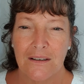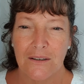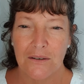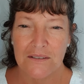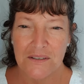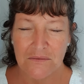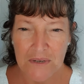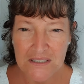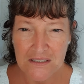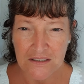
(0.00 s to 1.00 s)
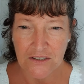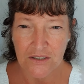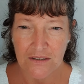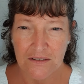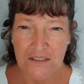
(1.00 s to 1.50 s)
who has a
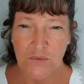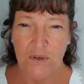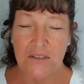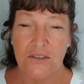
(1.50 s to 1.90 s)
message to speak